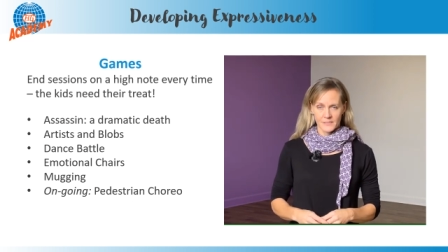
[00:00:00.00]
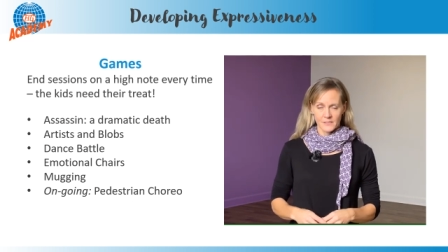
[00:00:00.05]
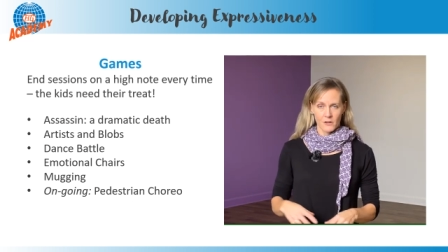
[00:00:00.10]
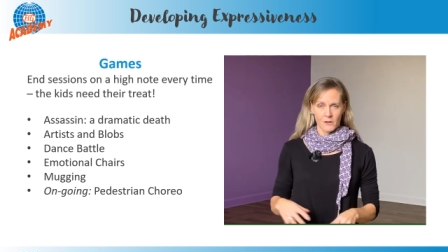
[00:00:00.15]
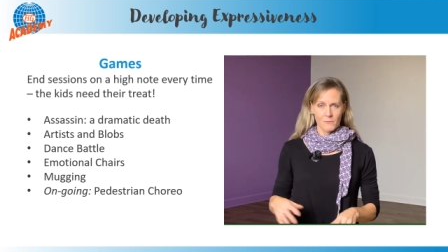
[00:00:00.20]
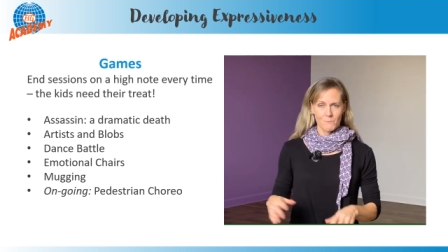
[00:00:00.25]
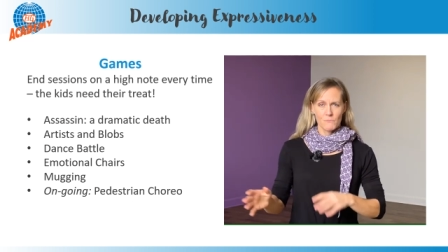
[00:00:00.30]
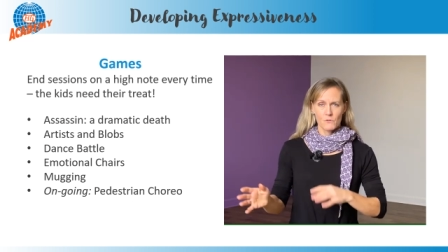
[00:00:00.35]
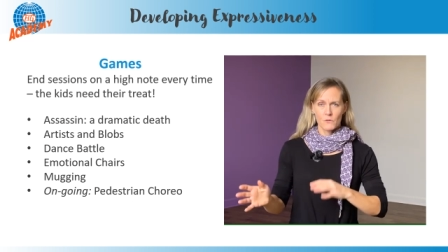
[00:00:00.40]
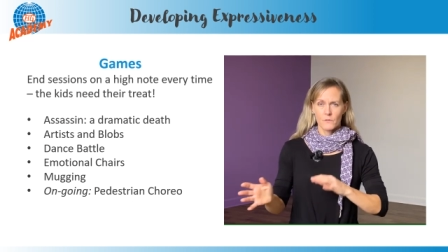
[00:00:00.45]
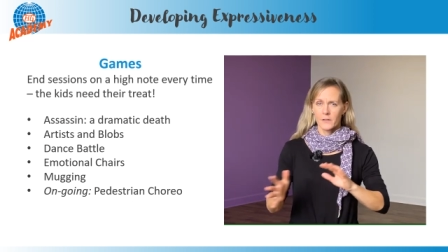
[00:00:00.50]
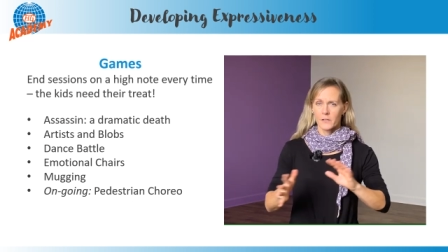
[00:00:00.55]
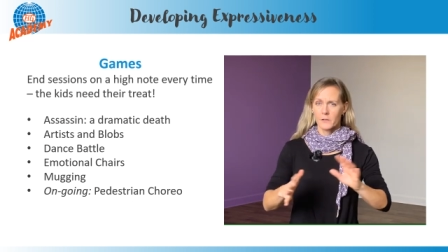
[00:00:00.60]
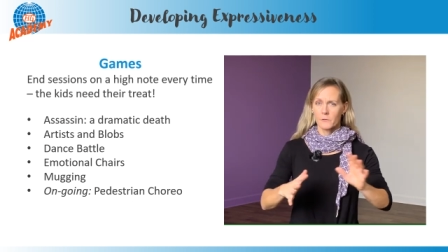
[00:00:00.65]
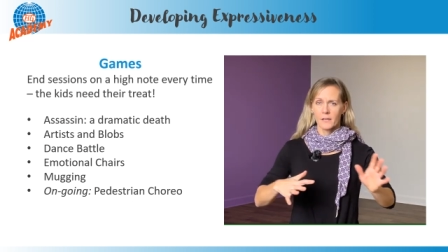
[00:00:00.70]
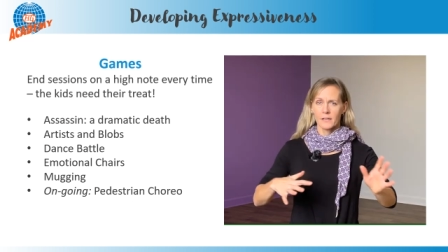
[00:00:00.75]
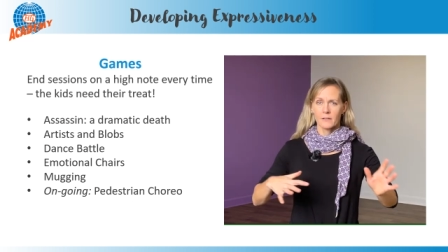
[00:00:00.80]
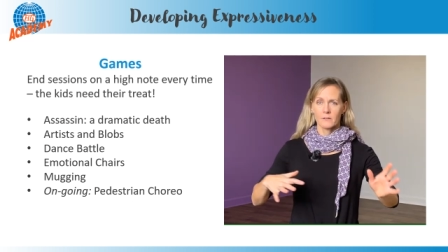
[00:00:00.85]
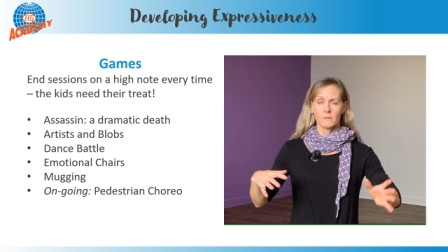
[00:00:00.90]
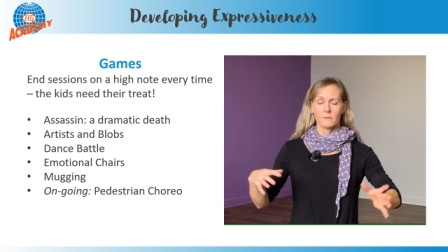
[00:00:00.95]
are moving
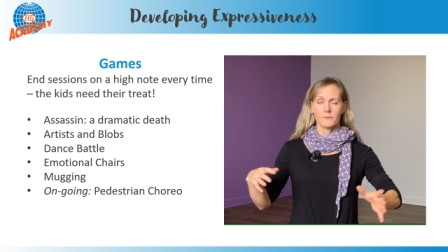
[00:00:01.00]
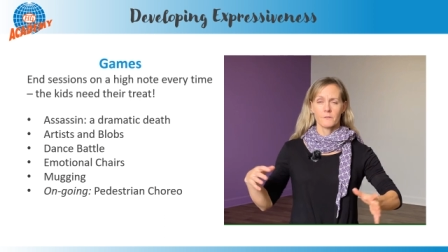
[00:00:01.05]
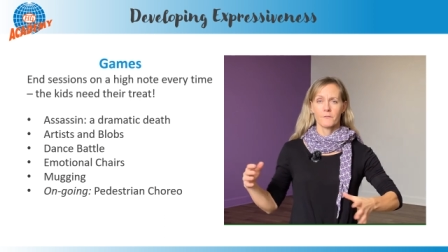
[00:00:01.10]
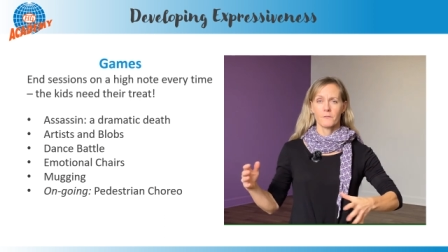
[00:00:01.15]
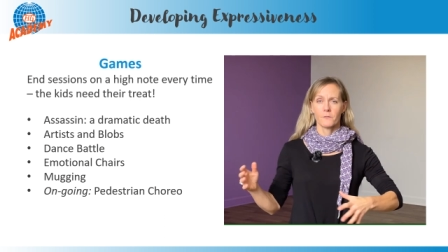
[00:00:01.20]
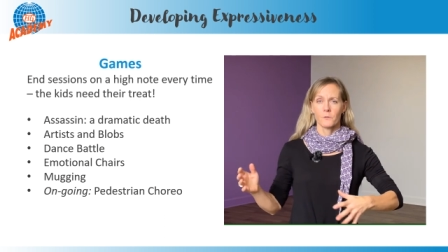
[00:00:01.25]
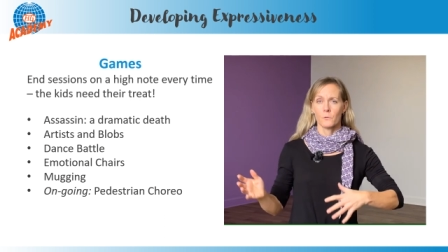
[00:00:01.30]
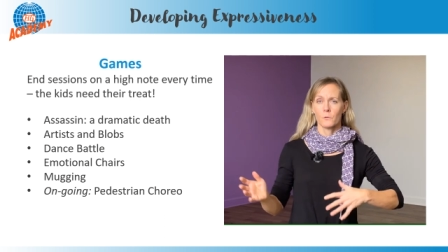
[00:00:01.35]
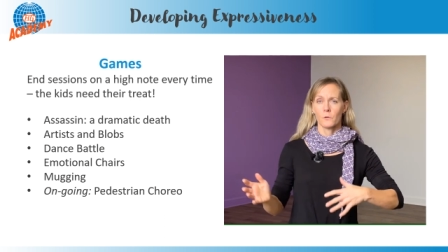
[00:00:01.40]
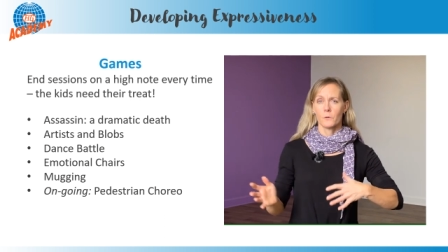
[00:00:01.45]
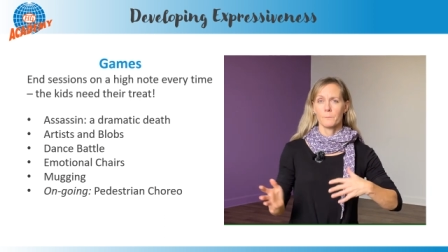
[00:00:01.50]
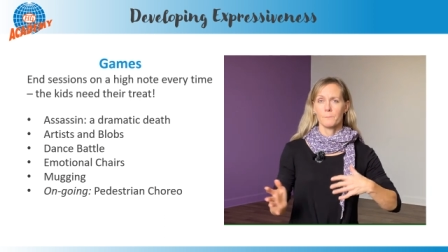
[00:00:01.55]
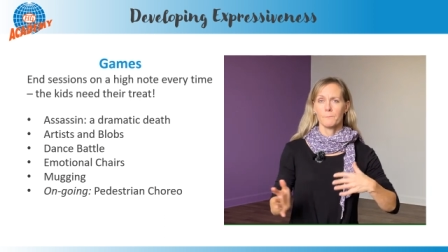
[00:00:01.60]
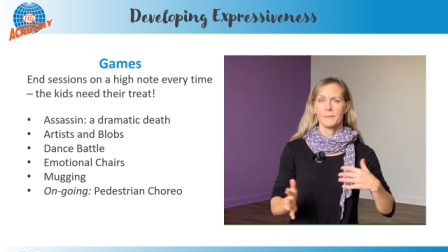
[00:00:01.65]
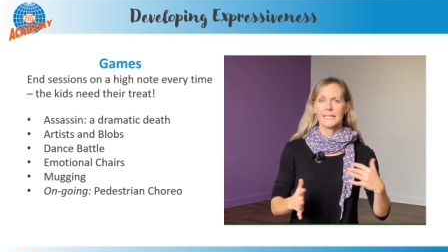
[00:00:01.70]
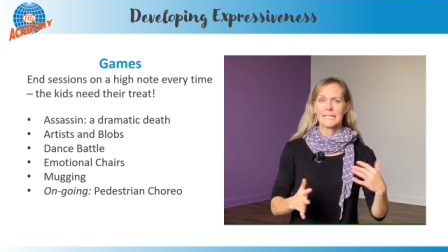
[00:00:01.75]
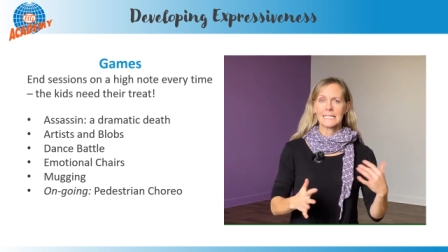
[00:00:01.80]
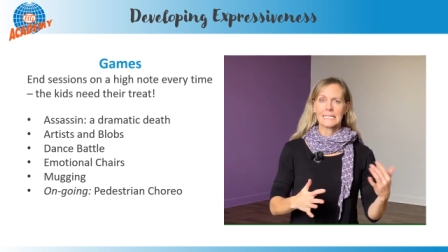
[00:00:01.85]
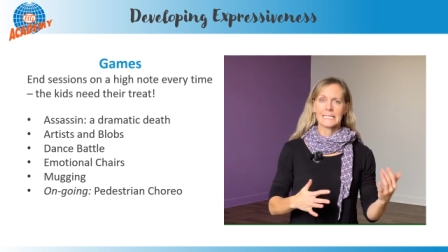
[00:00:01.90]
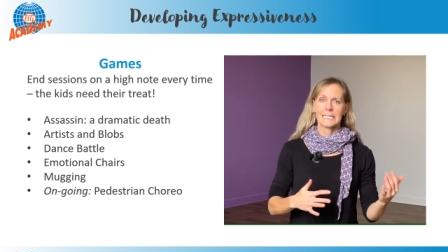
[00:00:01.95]
around on the floor,
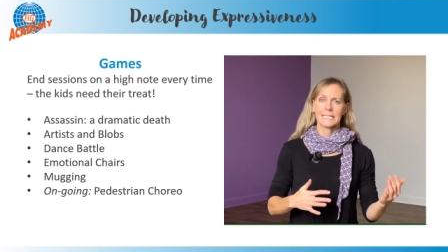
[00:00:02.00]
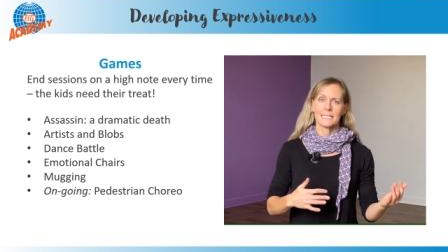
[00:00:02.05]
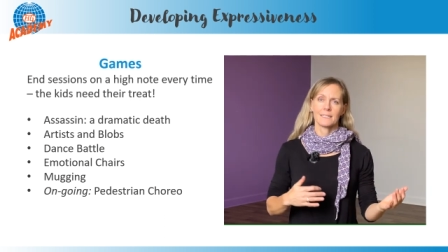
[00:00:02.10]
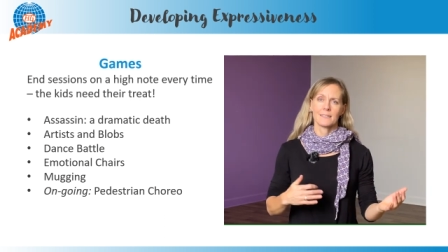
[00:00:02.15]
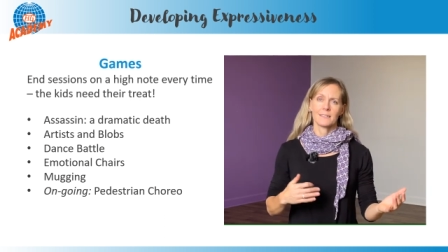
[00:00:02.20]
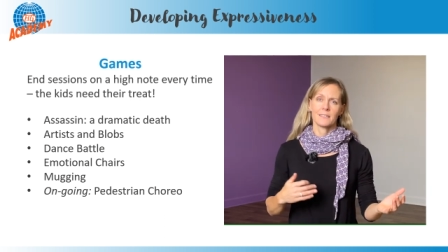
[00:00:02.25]
mingling,